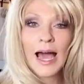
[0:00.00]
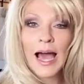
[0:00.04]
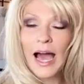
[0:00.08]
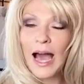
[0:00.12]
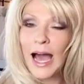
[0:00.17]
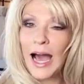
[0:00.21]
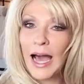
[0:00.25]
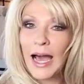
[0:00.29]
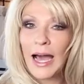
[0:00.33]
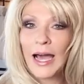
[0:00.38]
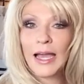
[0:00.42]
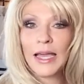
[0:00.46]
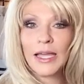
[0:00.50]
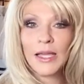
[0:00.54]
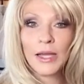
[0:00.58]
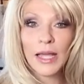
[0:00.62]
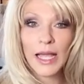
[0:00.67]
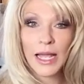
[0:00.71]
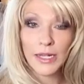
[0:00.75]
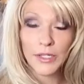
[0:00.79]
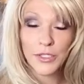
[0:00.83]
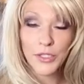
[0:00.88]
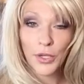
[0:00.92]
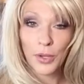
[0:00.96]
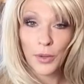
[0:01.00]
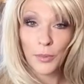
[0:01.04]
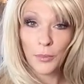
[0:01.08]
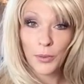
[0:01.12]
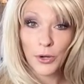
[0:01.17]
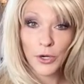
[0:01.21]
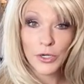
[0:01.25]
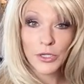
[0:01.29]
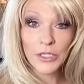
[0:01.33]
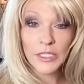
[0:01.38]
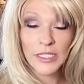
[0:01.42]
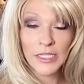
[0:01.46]
I, as a
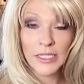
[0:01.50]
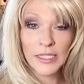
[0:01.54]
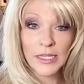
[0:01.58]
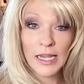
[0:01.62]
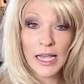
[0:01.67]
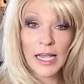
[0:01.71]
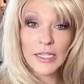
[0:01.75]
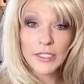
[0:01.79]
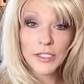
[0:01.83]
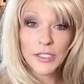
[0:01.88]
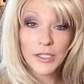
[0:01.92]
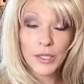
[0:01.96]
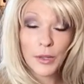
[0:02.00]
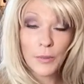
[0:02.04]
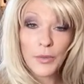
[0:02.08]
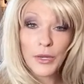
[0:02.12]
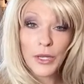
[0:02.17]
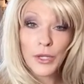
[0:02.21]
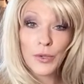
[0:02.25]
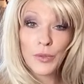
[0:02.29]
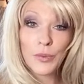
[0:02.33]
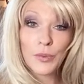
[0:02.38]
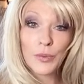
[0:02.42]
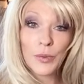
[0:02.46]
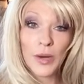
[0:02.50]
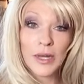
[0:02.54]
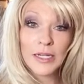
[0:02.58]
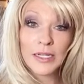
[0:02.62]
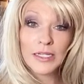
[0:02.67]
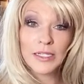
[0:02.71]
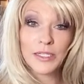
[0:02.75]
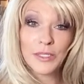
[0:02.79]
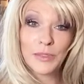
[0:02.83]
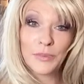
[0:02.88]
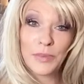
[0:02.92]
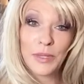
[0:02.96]
person, as somebody who wanted
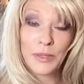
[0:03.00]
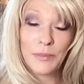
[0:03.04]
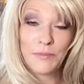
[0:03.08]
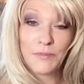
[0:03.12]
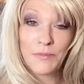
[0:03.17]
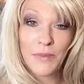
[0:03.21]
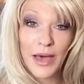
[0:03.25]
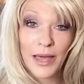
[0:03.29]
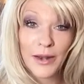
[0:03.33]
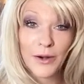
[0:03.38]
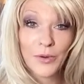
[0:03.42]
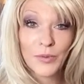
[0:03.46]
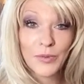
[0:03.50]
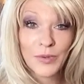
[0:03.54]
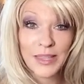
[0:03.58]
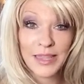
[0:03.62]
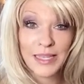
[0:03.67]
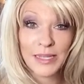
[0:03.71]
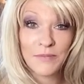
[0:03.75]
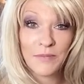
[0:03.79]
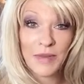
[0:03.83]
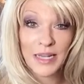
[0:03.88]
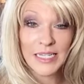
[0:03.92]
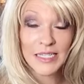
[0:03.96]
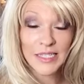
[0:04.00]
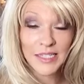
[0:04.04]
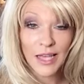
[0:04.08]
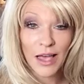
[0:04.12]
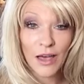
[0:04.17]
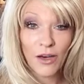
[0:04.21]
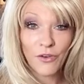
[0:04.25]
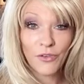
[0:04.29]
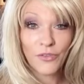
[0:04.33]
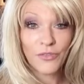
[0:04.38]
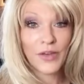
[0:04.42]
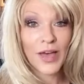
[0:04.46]
to be better within
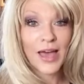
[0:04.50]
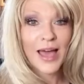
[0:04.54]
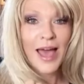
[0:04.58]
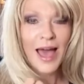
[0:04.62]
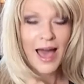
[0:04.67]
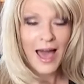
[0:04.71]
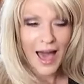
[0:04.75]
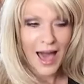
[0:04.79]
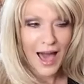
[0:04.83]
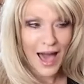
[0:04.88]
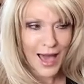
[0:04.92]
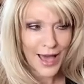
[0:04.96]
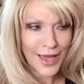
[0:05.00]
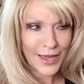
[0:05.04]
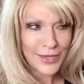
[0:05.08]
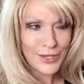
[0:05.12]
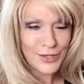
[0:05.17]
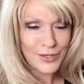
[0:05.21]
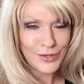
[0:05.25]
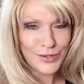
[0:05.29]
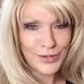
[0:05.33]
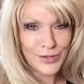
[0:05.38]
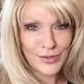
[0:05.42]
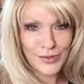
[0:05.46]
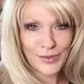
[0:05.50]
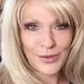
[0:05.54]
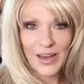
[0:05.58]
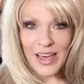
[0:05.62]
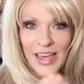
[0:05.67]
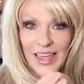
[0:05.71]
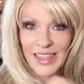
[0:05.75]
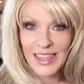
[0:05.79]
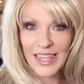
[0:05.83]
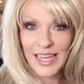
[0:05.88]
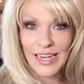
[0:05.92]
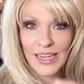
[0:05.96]
myself, I knew
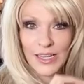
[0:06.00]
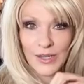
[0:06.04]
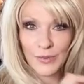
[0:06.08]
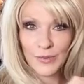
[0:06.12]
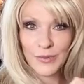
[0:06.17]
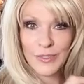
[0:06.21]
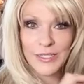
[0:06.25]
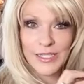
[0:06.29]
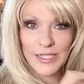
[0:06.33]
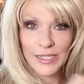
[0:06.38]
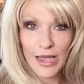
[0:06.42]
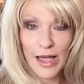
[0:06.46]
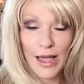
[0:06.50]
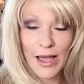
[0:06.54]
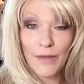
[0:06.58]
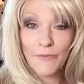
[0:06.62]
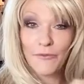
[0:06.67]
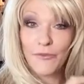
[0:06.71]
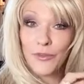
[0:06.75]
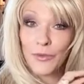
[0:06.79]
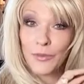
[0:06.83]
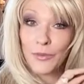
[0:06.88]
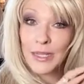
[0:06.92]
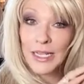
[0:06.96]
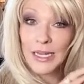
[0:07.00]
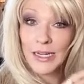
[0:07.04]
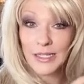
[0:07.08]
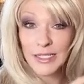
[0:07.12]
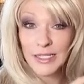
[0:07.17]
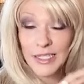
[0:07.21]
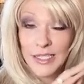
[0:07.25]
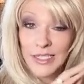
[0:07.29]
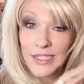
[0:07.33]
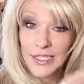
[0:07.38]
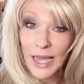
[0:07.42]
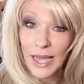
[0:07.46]
that it was time for me to
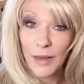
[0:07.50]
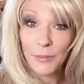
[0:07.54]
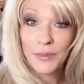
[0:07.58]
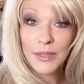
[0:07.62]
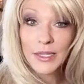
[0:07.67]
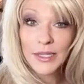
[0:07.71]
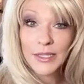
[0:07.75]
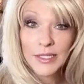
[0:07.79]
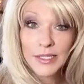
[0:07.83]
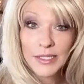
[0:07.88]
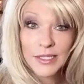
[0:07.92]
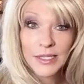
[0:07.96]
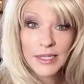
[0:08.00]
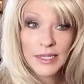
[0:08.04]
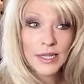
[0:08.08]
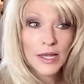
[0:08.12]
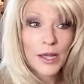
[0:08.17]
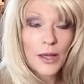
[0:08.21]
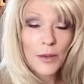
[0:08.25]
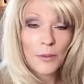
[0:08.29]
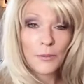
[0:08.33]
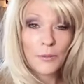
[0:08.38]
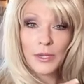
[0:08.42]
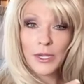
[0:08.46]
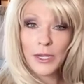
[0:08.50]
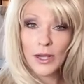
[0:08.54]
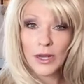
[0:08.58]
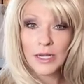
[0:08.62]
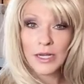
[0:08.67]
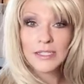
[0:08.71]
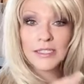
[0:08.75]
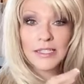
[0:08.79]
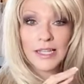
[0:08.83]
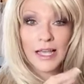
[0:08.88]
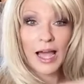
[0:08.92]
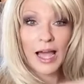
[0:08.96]
stop this
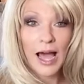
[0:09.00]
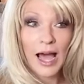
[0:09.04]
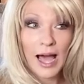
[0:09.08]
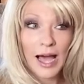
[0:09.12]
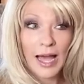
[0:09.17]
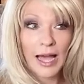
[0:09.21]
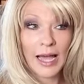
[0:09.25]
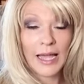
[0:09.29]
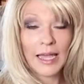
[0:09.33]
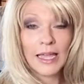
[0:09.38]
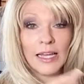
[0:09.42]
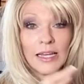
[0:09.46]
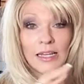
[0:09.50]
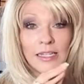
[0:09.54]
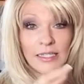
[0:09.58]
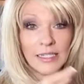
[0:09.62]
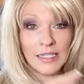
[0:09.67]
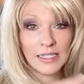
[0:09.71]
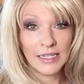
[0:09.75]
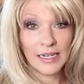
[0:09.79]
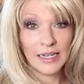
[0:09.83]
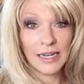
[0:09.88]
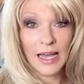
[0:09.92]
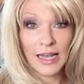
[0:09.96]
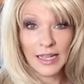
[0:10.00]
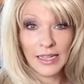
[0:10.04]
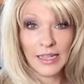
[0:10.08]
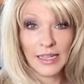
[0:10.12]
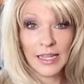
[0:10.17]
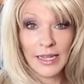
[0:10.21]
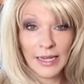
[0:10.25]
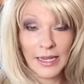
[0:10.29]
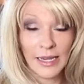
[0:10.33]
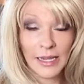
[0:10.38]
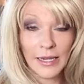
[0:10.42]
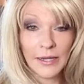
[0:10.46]
because I did not
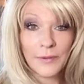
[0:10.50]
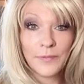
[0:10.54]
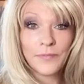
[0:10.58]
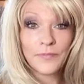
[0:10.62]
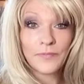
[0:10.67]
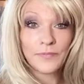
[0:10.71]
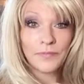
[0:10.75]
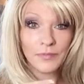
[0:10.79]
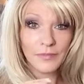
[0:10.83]
like it.